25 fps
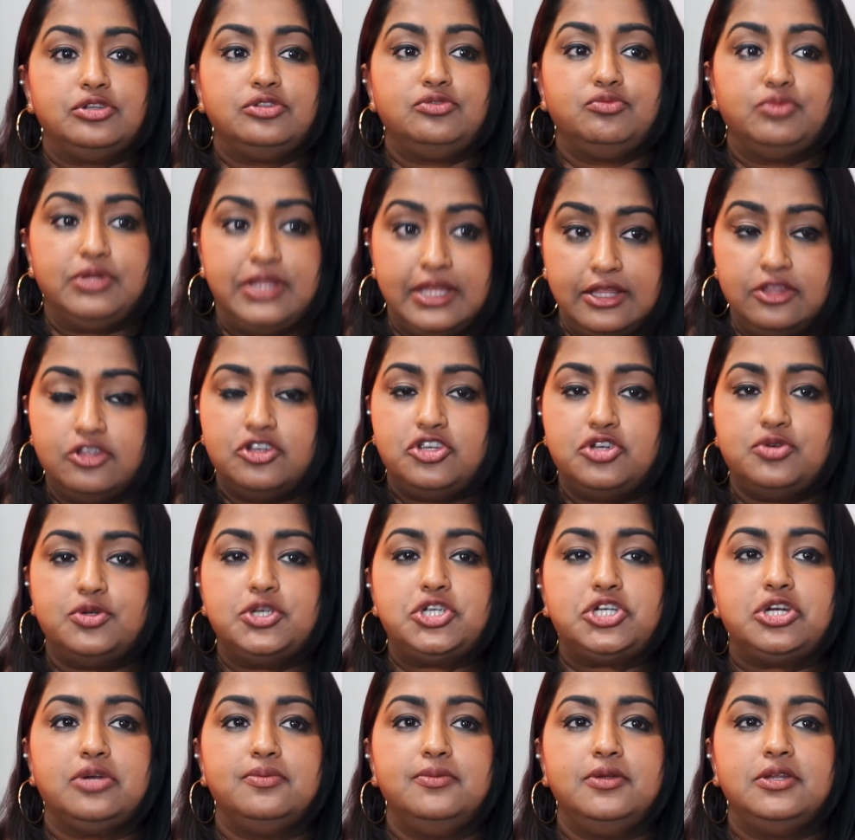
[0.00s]
within the
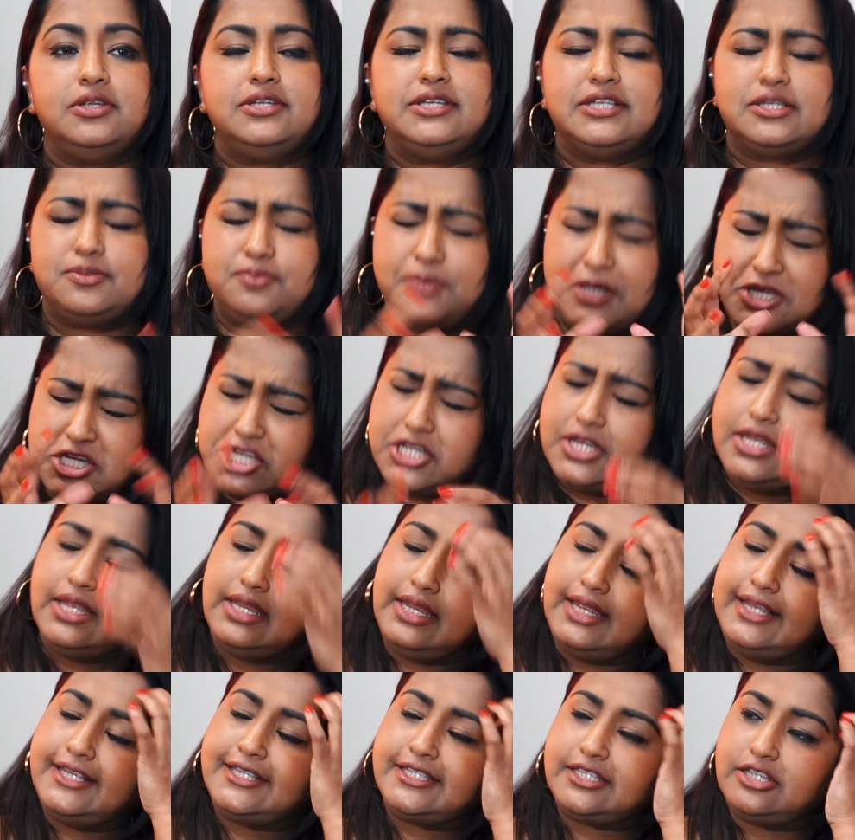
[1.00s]
Jewish community, especially in
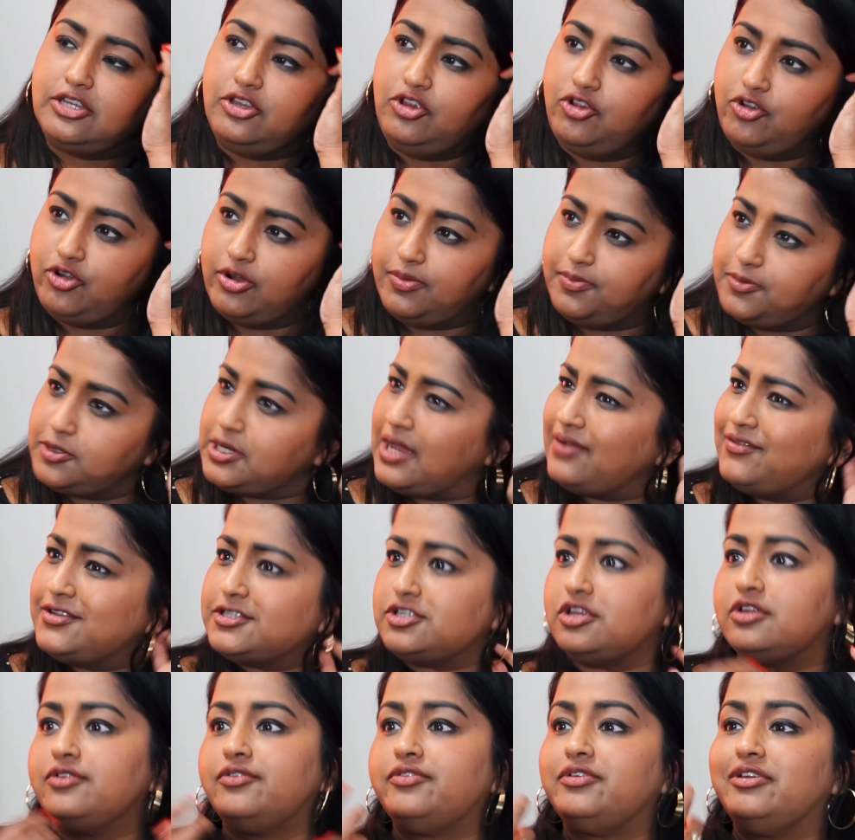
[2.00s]
Eastern Europe, to have a
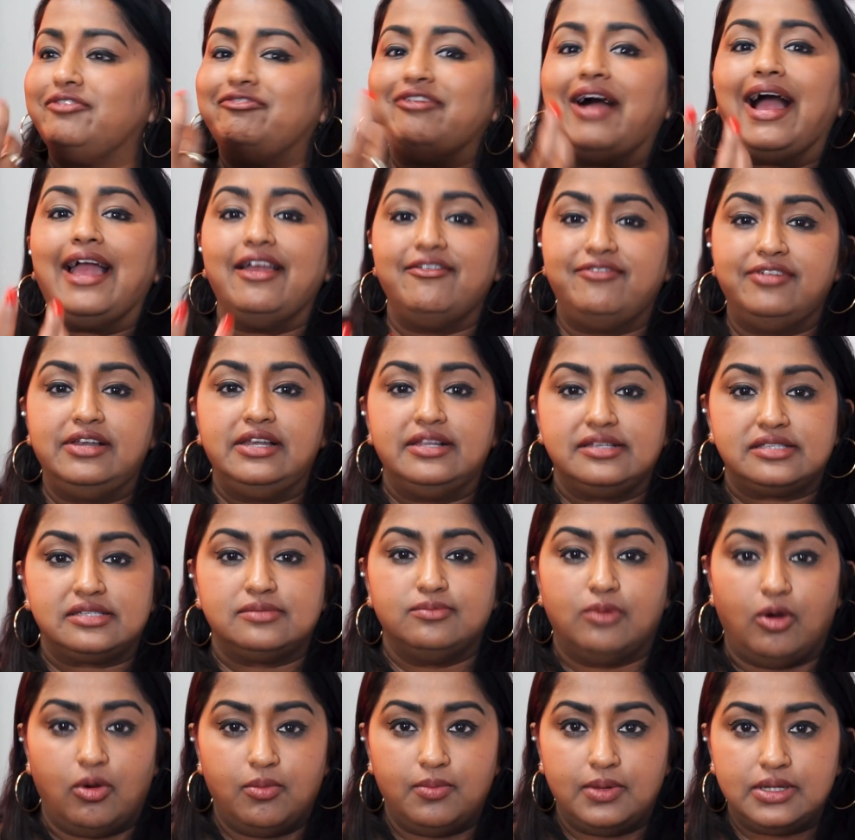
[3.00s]
sort of revivalist
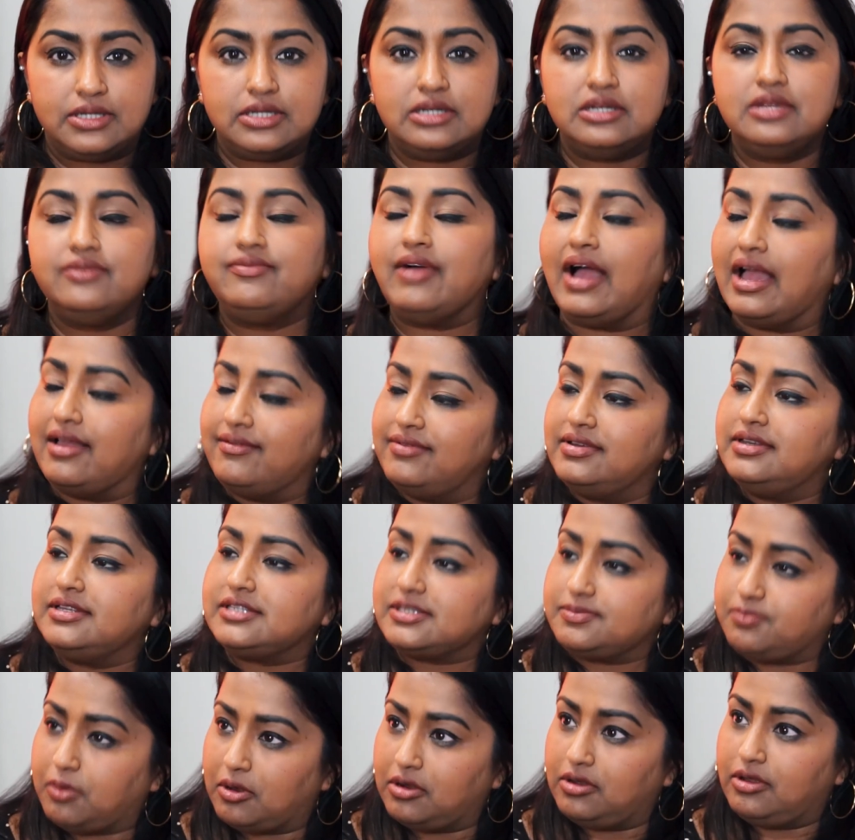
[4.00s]
moment, a
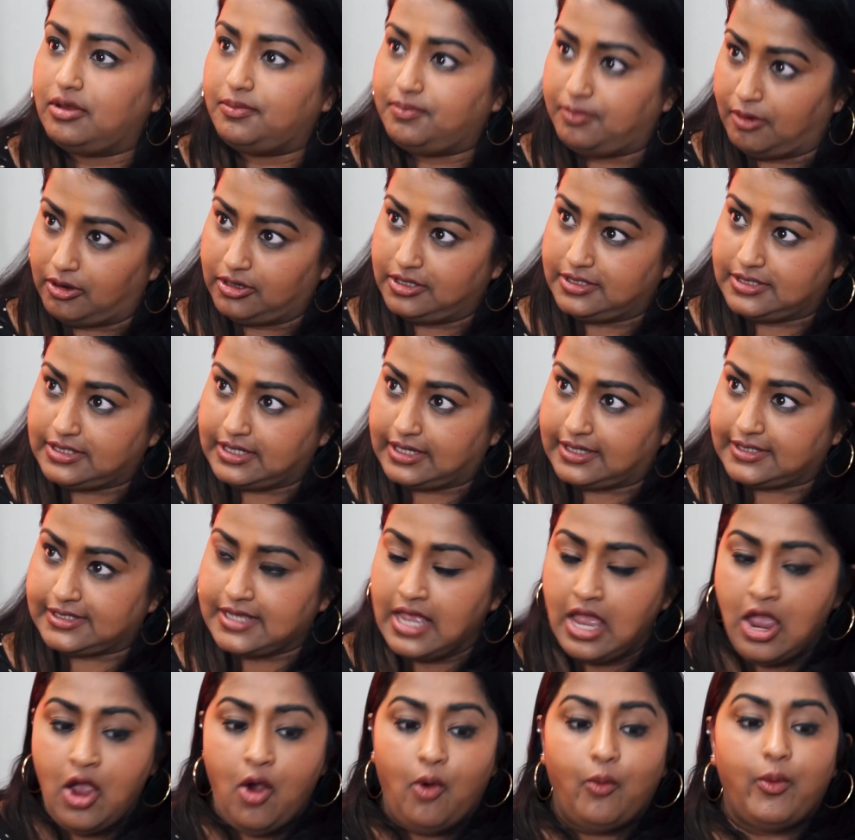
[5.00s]
revivalist politics,
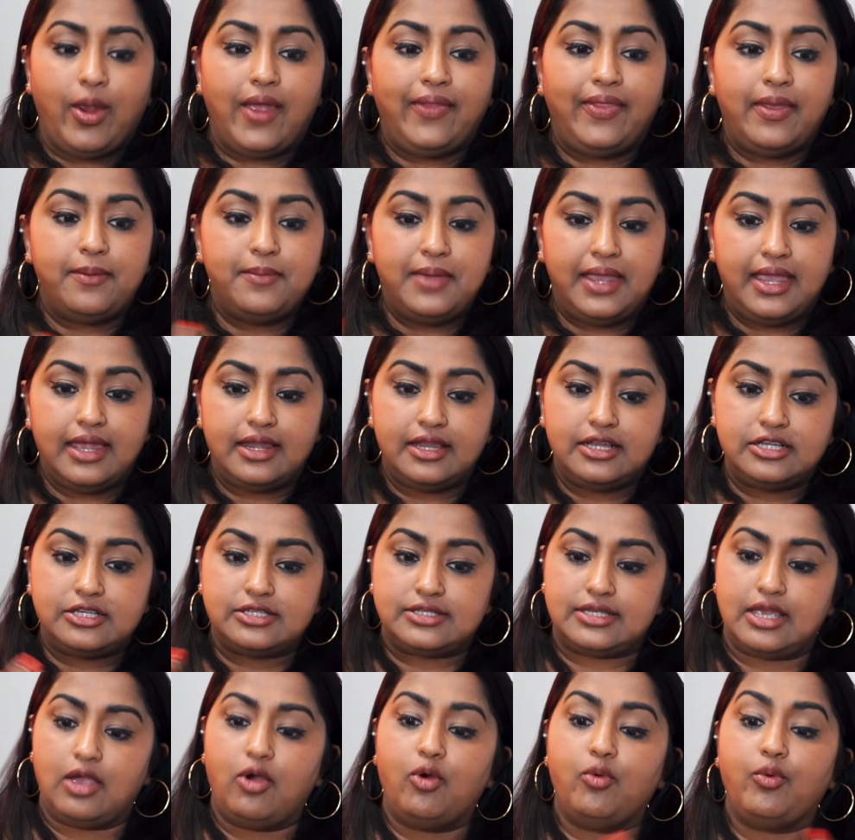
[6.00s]
where they're beginning to
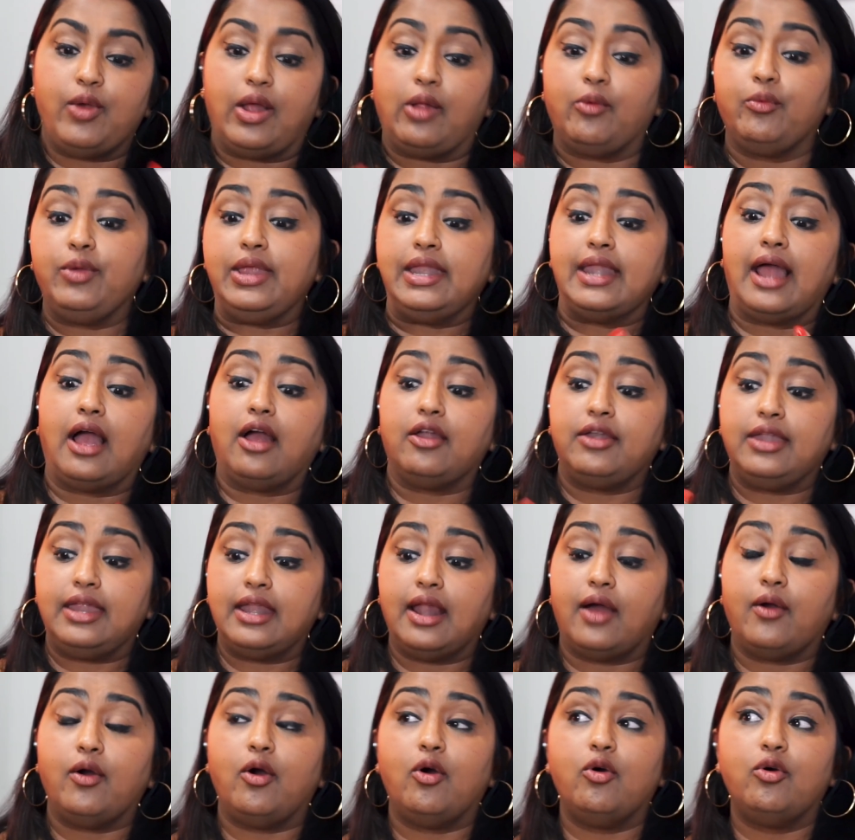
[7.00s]
say, oh, well, we now need
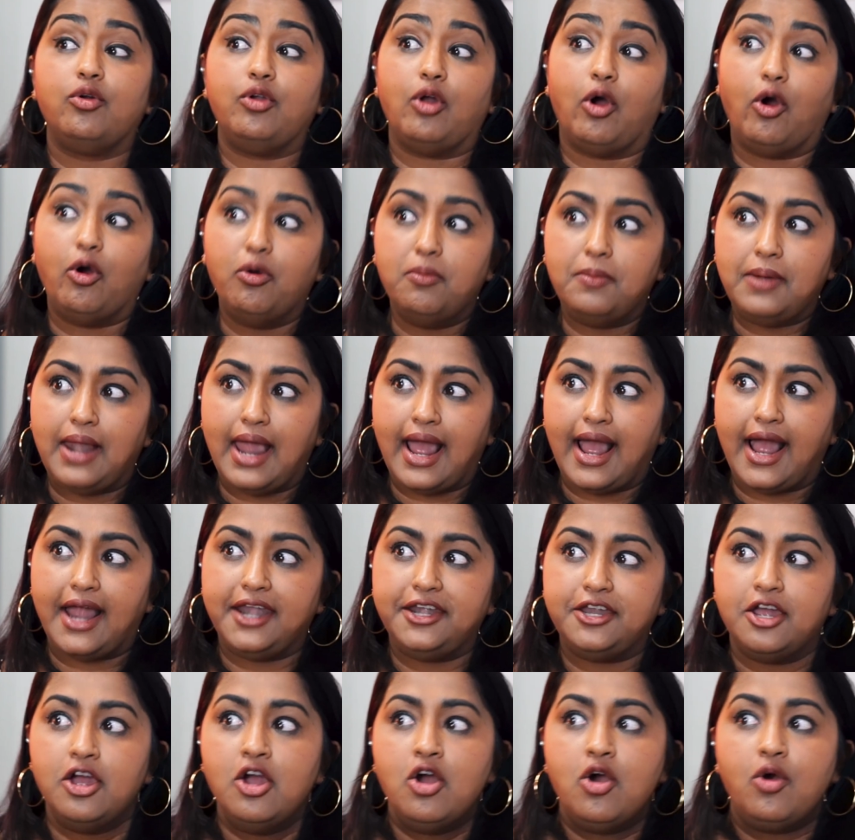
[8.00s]
our own
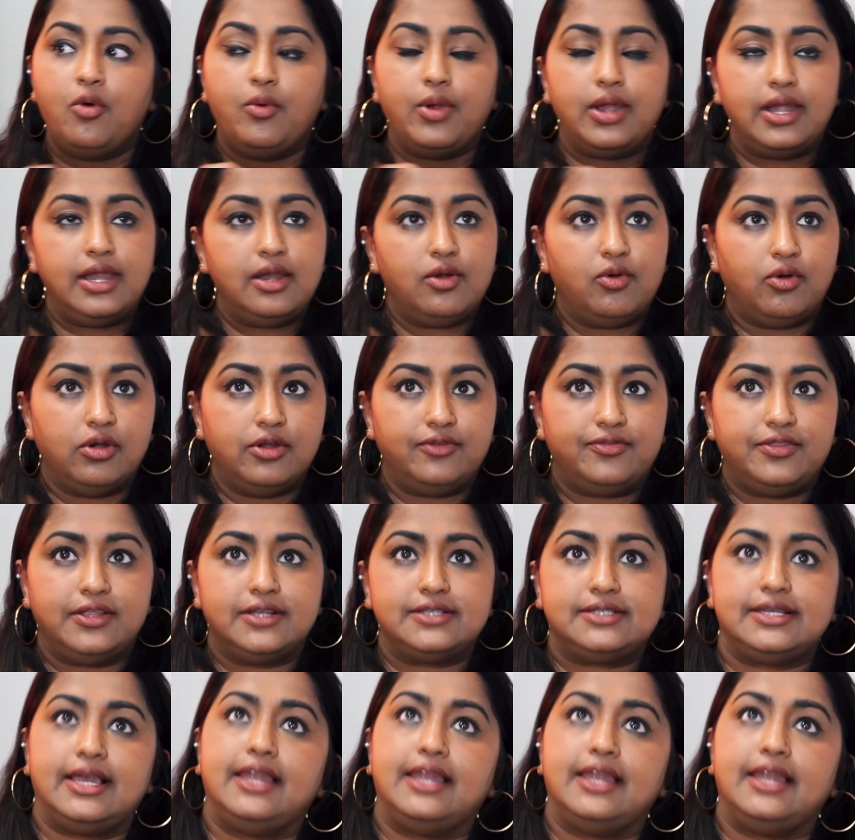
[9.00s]
homeland, we need all of this.